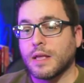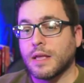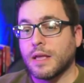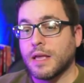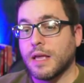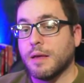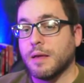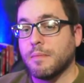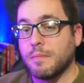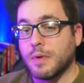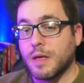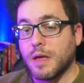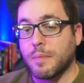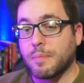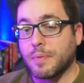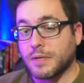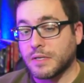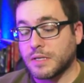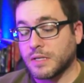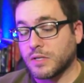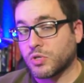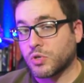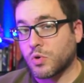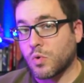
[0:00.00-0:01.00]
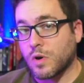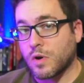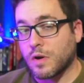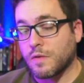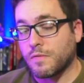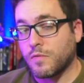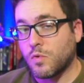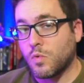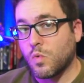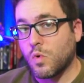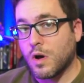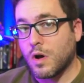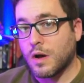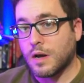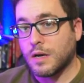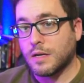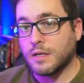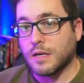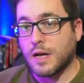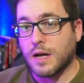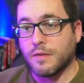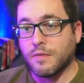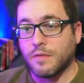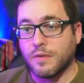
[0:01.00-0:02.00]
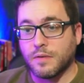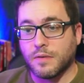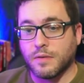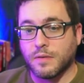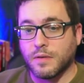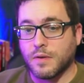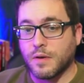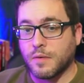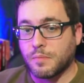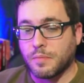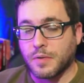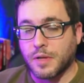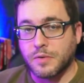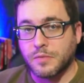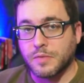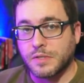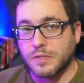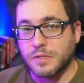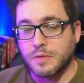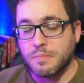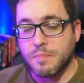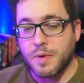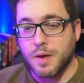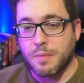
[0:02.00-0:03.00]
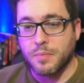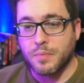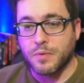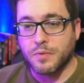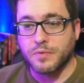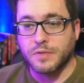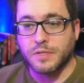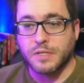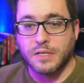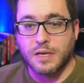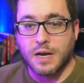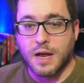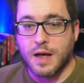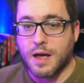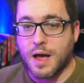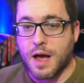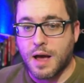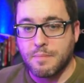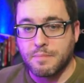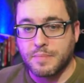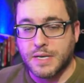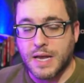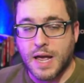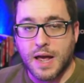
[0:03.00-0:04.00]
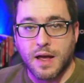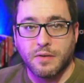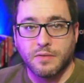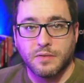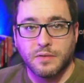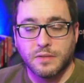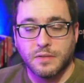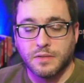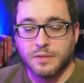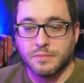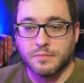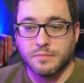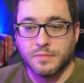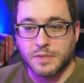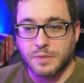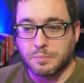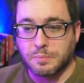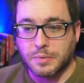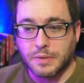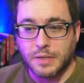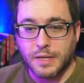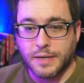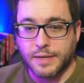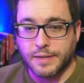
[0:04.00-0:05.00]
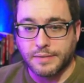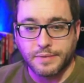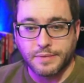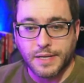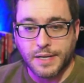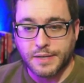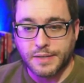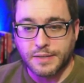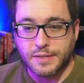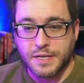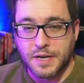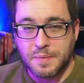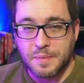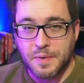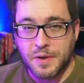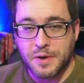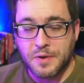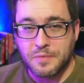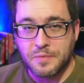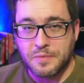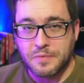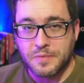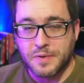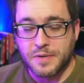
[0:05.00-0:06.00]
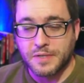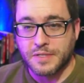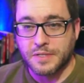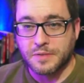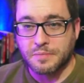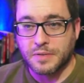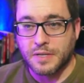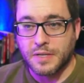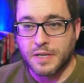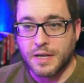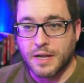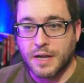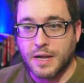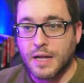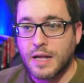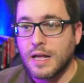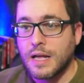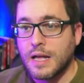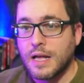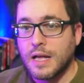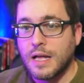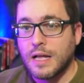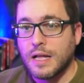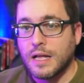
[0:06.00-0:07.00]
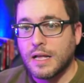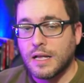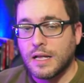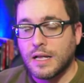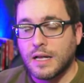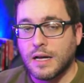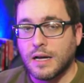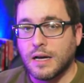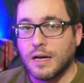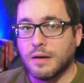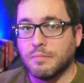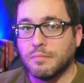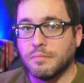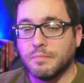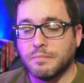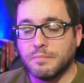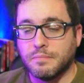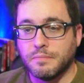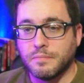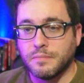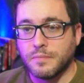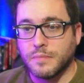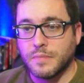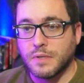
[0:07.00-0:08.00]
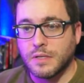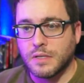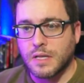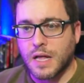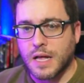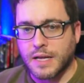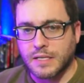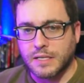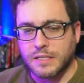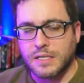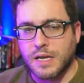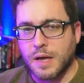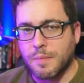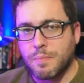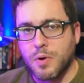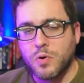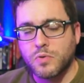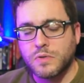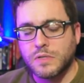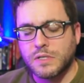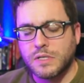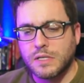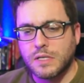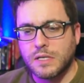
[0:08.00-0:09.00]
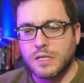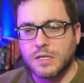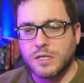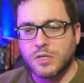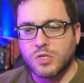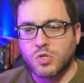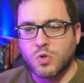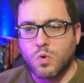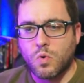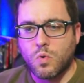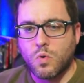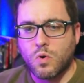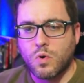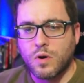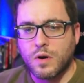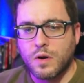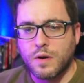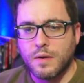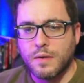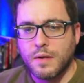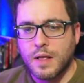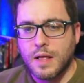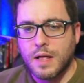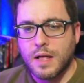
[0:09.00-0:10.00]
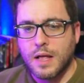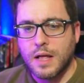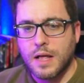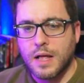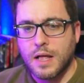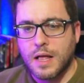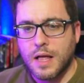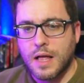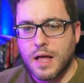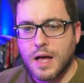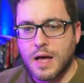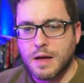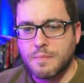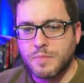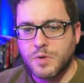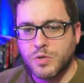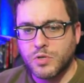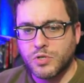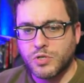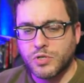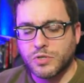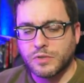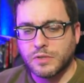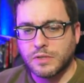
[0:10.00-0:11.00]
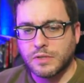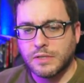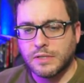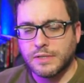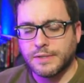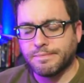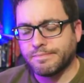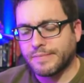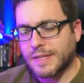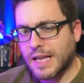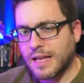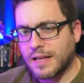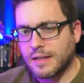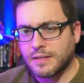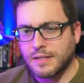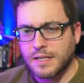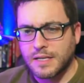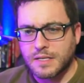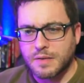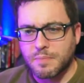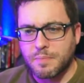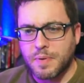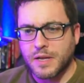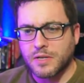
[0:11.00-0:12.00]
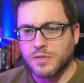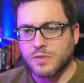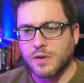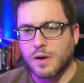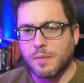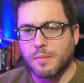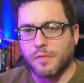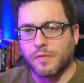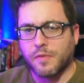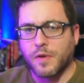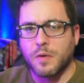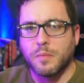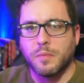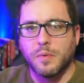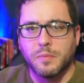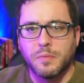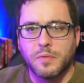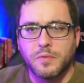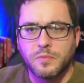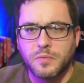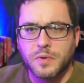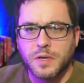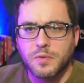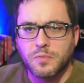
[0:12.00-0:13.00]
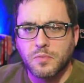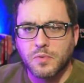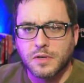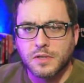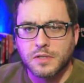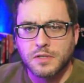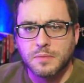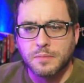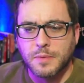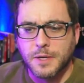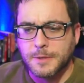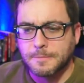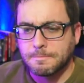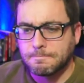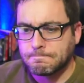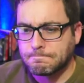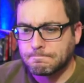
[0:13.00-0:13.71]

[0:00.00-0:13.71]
Hit me up on Discord if you want. I, I played with some members and I, am down to, to play anytime anyone wants to play. Uh, I guess, yeah, post in the Discord. I'm usually, nah, eh, it depends when I'm available, but we can work something out.